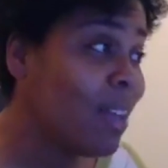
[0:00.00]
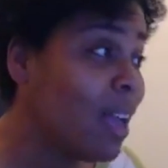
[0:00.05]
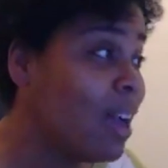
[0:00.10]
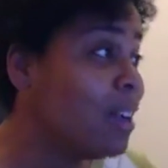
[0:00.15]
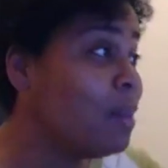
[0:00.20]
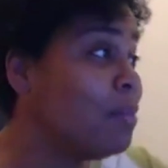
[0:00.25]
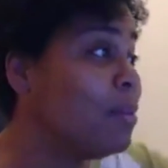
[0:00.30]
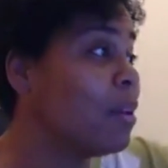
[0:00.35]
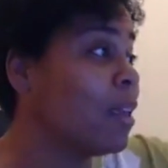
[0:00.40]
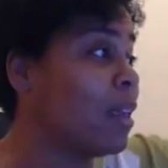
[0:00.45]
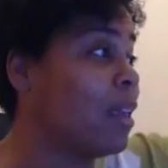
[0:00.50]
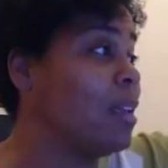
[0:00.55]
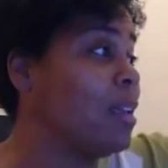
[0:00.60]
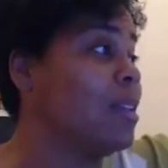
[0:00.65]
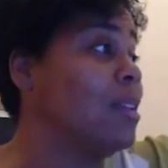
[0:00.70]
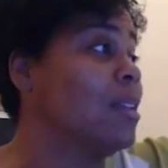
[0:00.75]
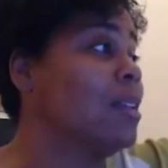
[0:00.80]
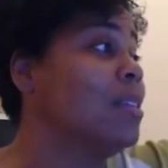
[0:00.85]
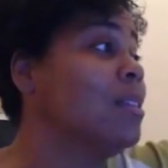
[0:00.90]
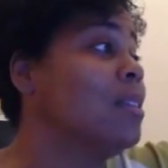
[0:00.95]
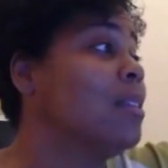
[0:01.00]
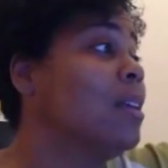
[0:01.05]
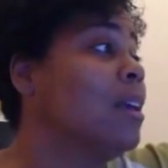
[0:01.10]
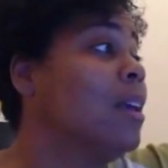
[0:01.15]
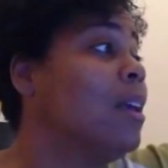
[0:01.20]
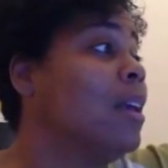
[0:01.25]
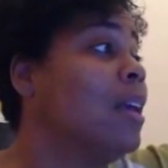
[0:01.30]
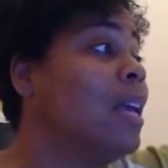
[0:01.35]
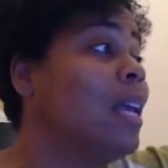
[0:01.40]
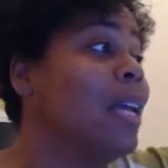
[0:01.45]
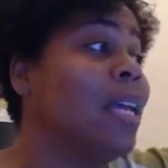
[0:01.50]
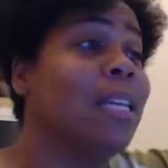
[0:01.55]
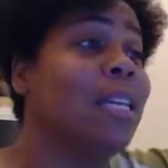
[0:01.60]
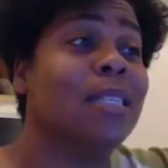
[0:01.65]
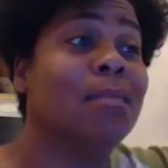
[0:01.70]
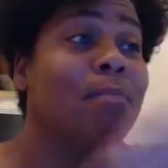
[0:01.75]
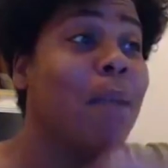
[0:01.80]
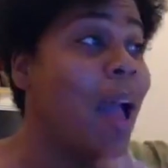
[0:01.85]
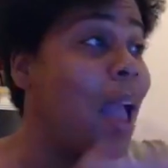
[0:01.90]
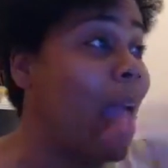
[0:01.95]
Honeybook is
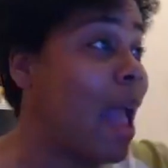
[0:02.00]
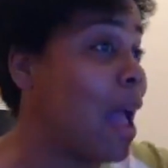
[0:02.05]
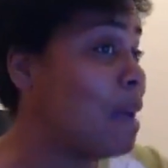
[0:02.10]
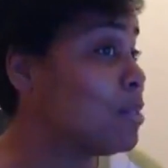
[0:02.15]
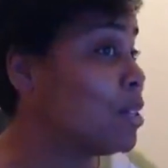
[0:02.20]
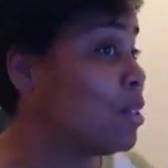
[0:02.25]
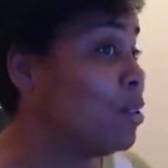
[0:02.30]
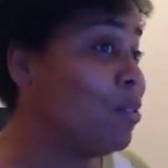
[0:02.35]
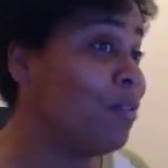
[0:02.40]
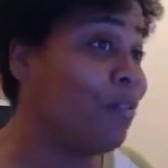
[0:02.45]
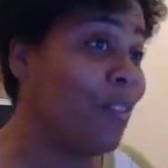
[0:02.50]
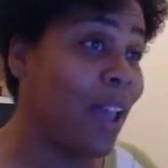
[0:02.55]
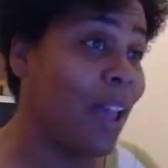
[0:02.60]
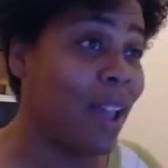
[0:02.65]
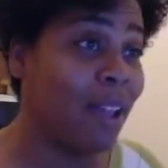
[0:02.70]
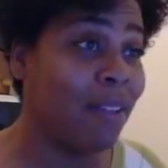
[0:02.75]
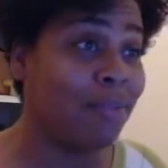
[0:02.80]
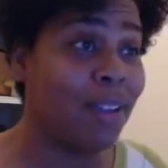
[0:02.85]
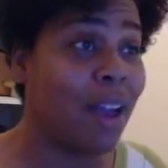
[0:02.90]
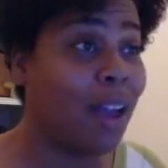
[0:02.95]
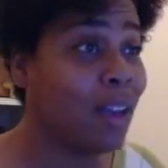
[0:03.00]
my absolute fave.